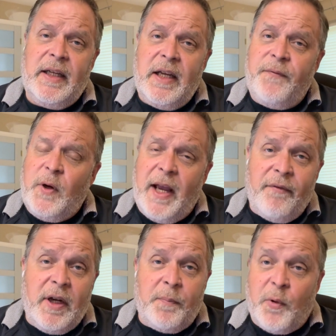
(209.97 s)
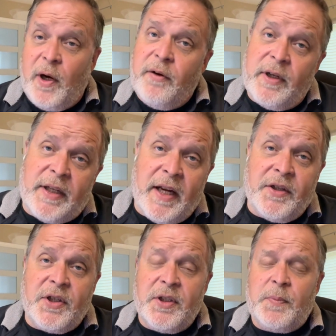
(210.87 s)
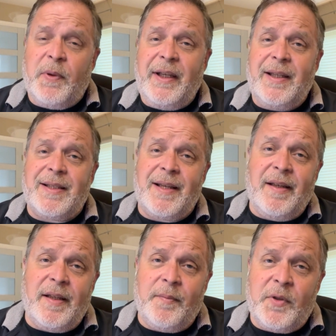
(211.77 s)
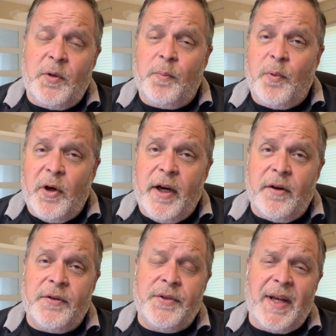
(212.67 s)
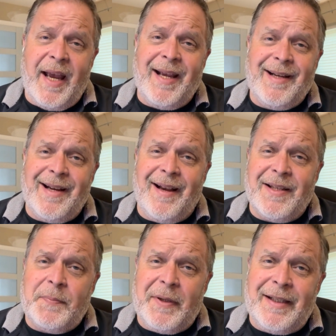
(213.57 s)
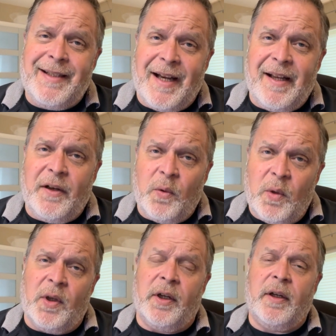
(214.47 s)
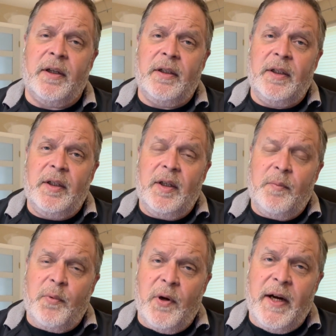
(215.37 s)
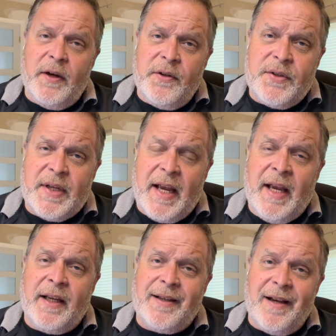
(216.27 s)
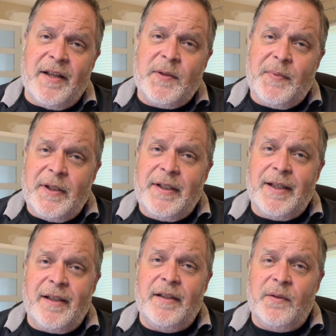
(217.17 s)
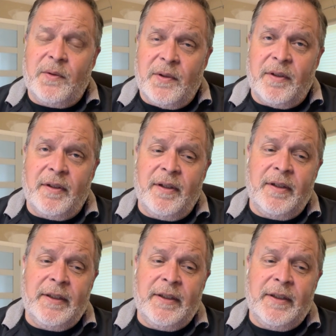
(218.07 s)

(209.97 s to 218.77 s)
If you have any prayer intentions, please send them to prayers@gospa.org. Prayers@gospa.org.